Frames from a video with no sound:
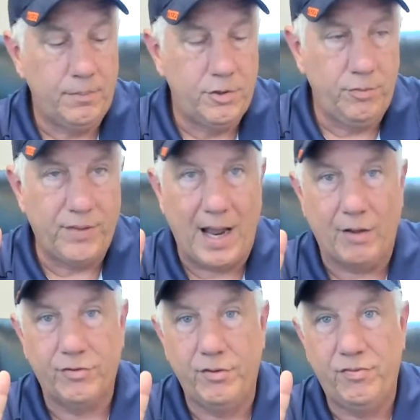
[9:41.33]

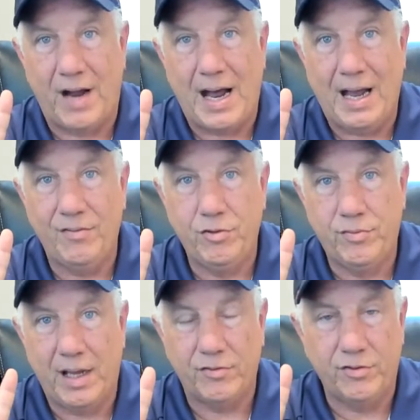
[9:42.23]
2005,
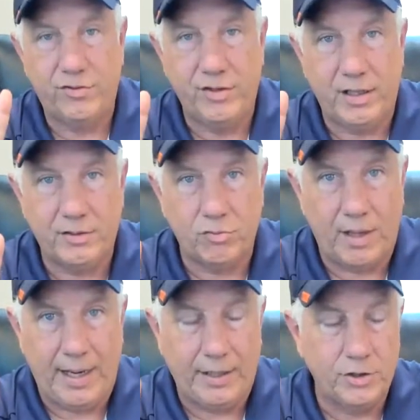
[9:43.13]
2006
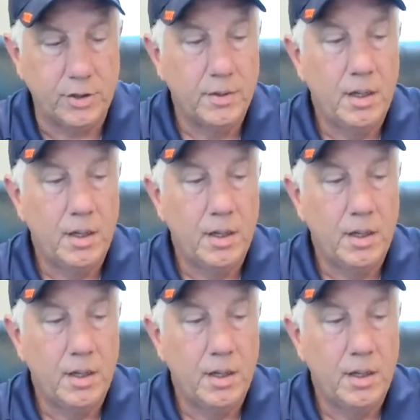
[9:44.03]
range,